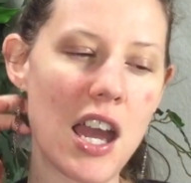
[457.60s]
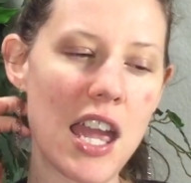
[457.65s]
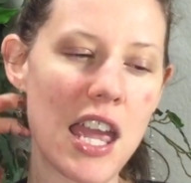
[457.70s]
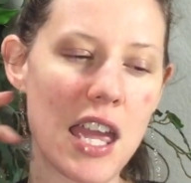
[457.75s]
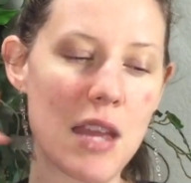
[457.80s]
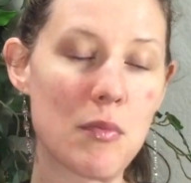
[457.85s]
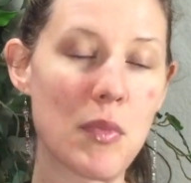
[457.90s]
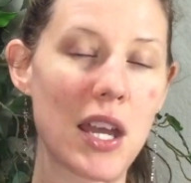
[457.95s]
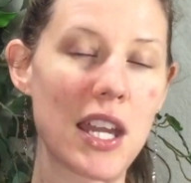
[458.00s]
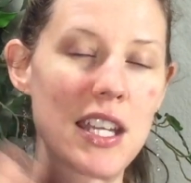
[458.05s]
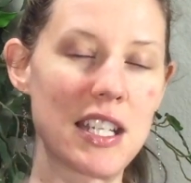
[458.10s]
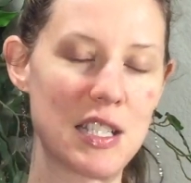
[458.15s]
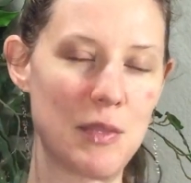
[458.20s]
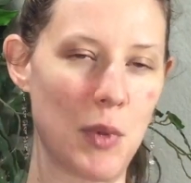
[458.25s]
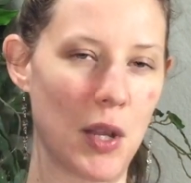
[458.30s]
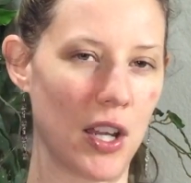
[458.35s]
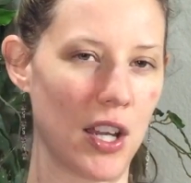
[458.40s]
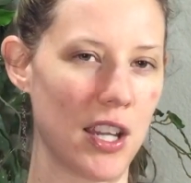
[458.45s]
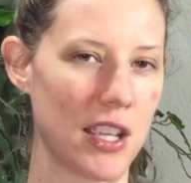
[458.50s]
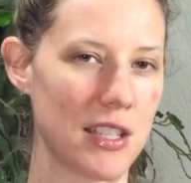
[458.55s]
in my
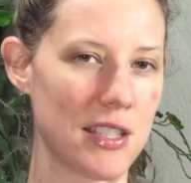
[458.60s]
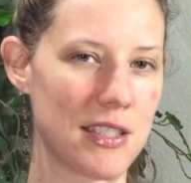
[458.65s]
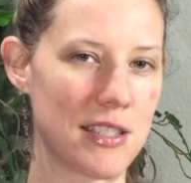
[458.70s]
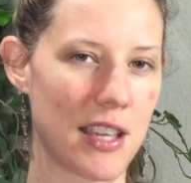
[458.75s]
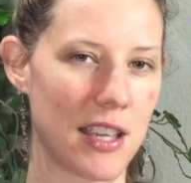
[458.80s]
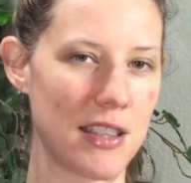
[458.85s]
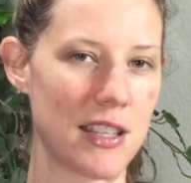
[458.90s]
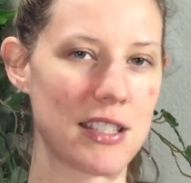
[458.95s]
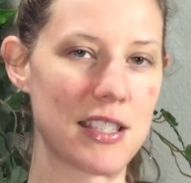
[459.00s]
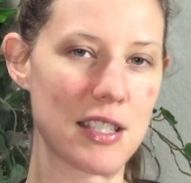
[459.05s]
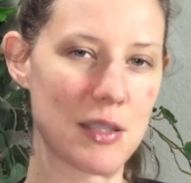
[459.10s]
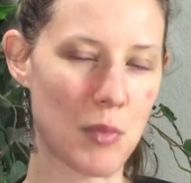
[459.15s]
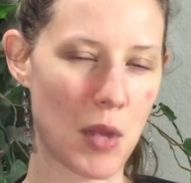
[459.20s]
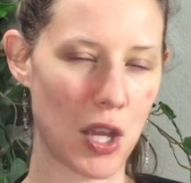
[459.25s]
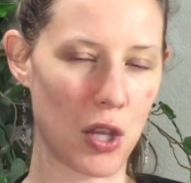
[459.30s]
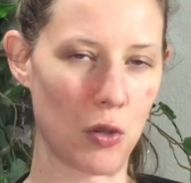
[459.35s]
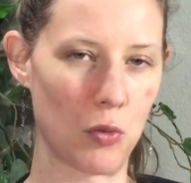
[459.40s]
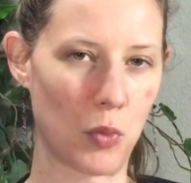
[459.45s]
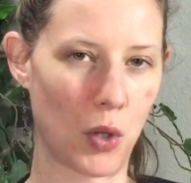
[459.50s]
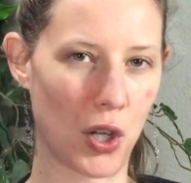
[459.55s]
experience, and this is
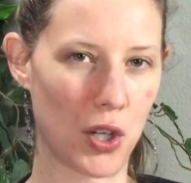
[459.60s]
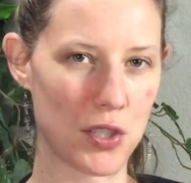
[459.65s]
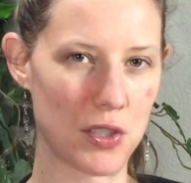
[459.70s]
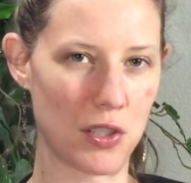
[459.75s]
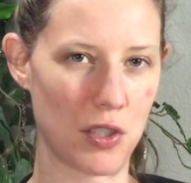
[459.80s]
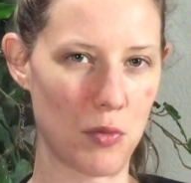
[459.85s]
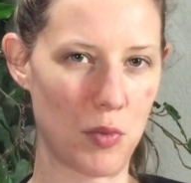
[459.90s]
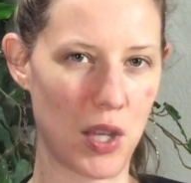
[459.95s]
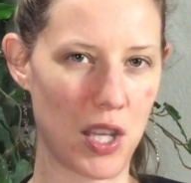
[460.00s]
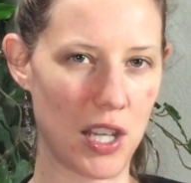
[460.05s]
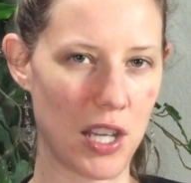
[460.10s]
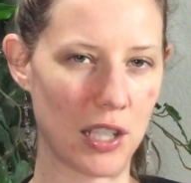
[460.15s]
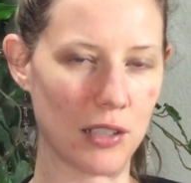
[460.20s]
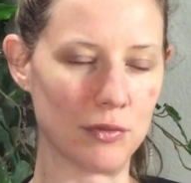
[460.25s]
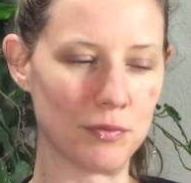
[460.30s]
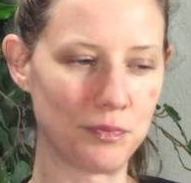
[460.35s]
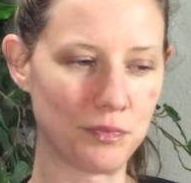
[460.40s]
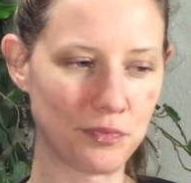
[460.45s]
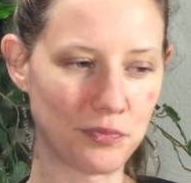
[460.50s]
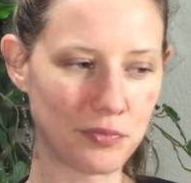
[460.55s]
my own personal
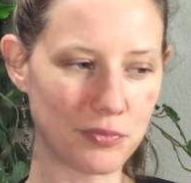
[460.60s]
opinion,